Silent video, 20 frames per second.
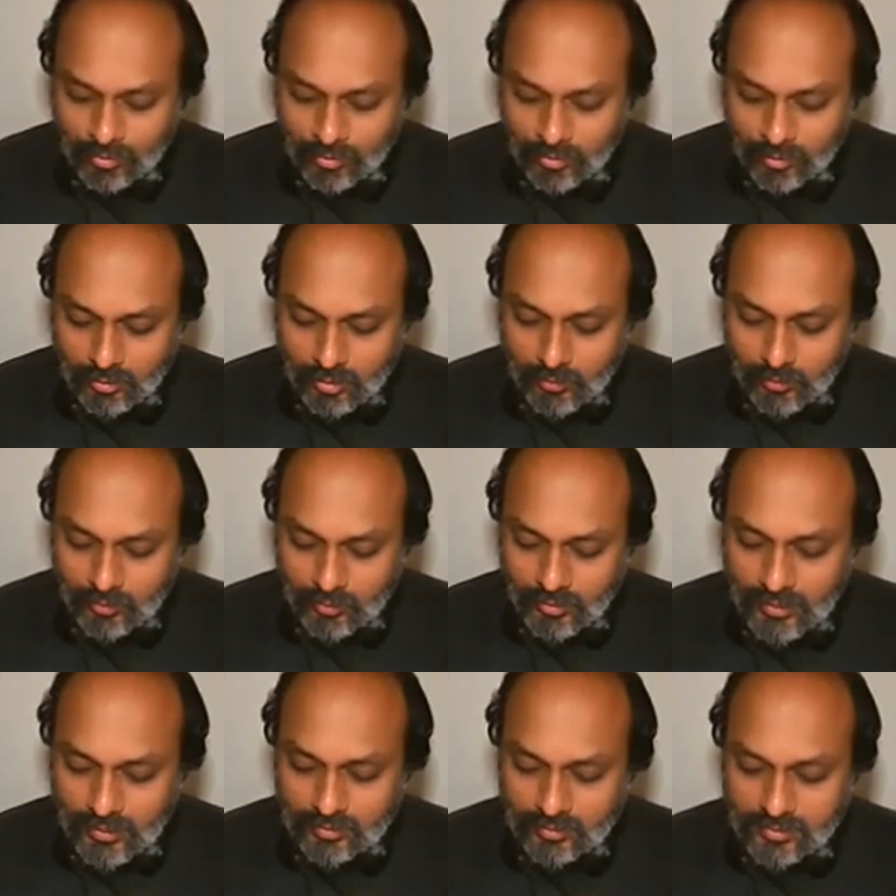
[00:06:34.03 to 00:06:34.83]
You are going
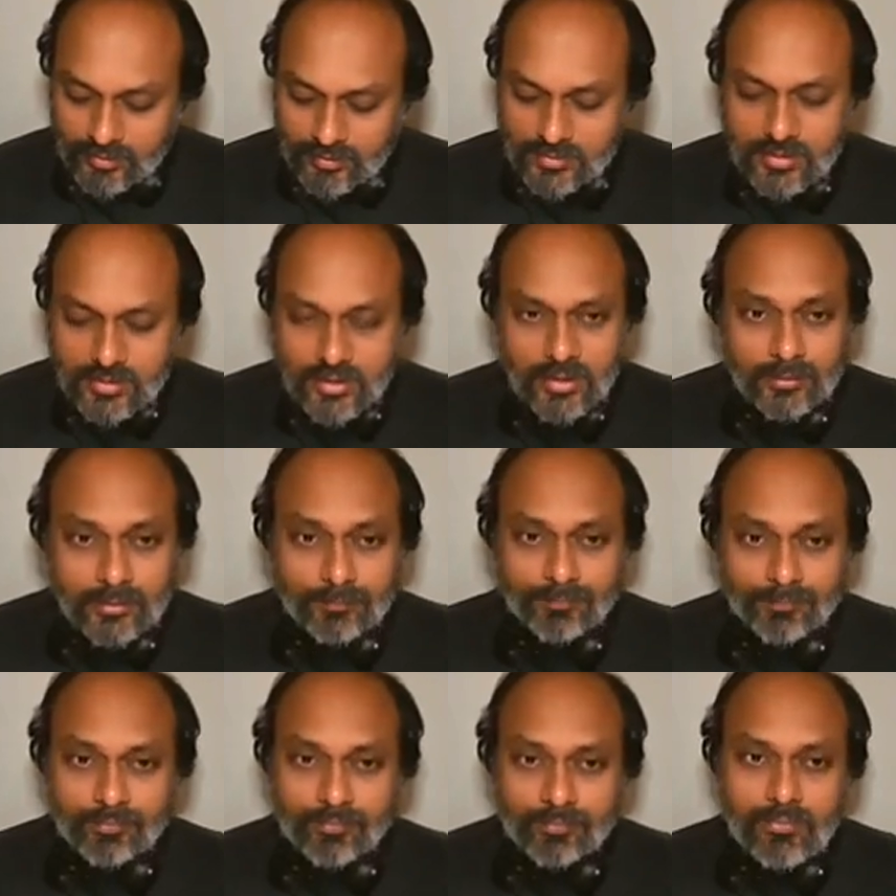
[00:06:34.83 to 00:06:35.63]
to get this
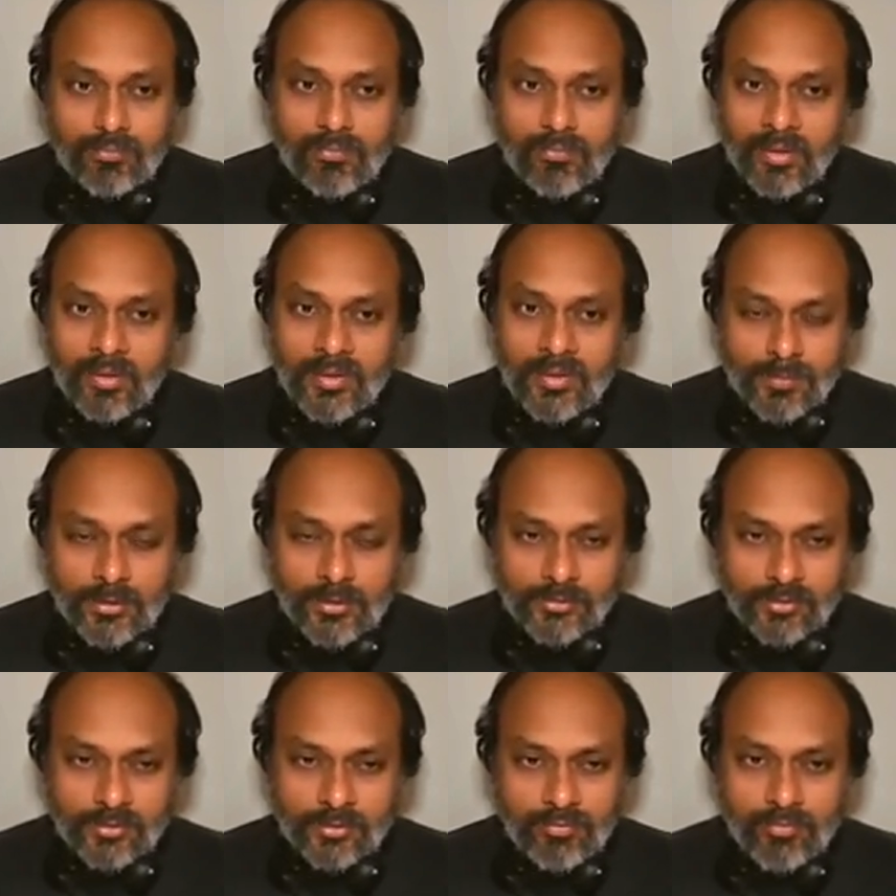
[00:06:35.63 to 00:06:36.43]

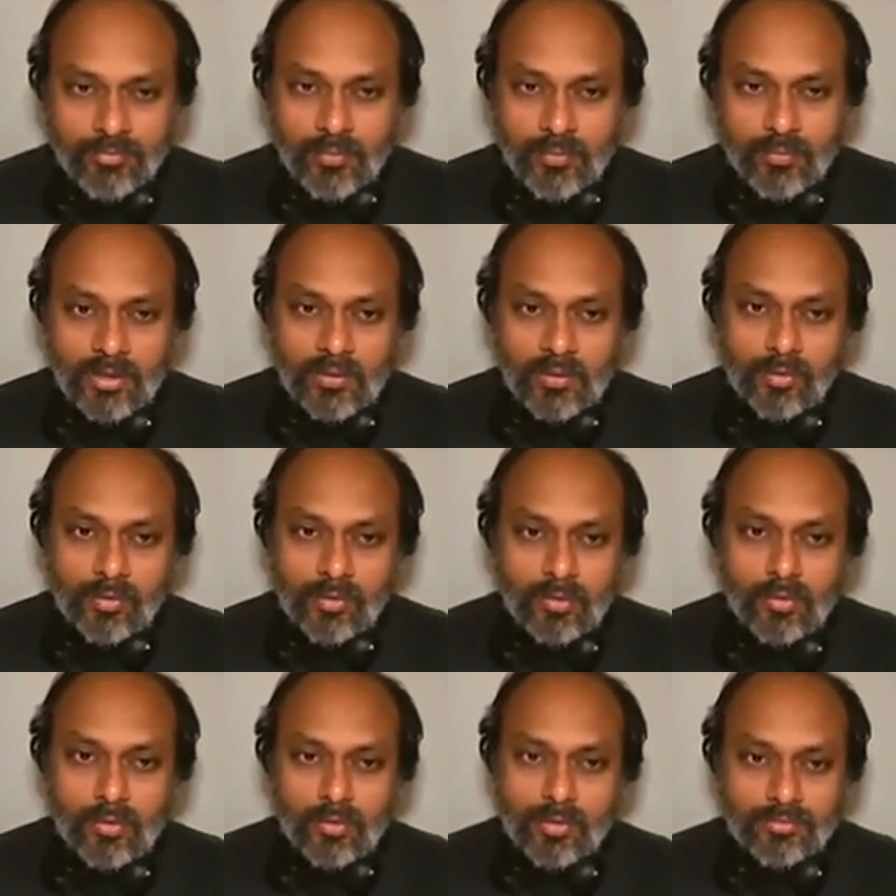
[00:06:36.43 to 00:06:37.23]
expression v1 equal
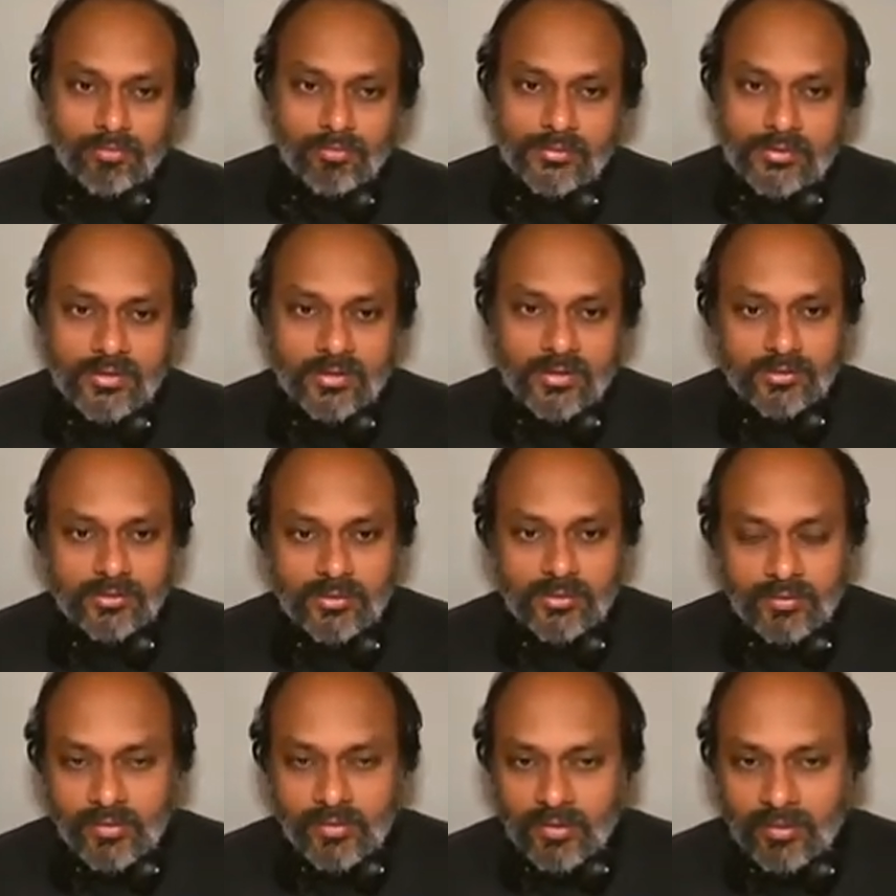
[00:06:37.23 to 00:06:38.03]
to root of
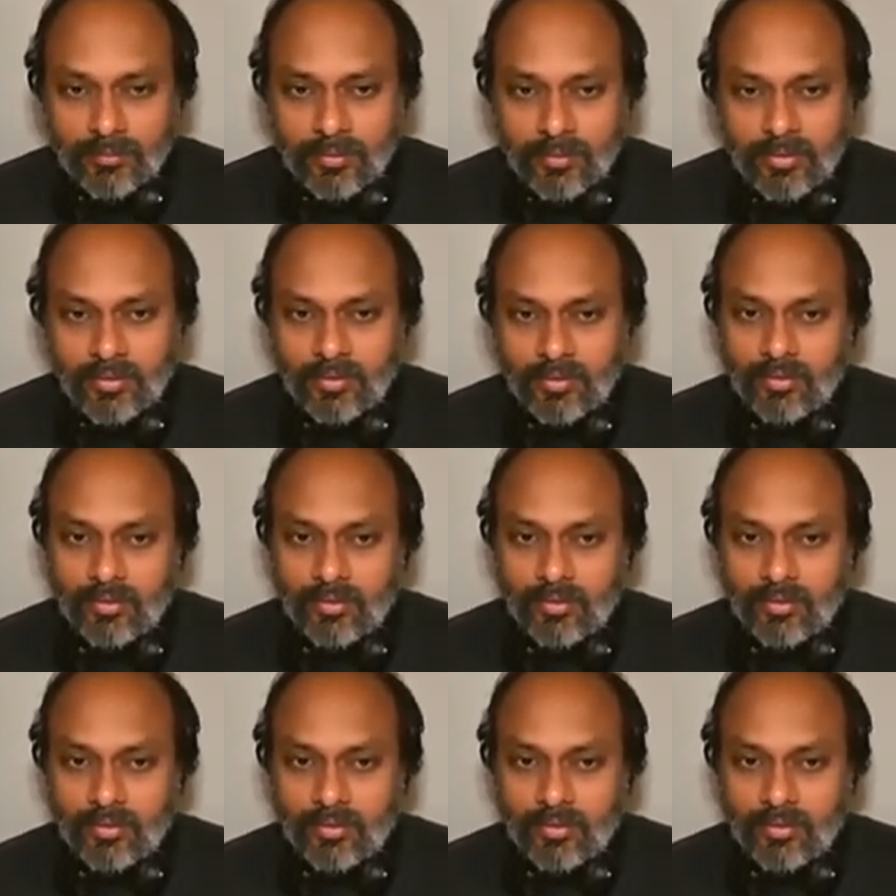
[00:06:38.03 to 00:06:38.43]
gh divided by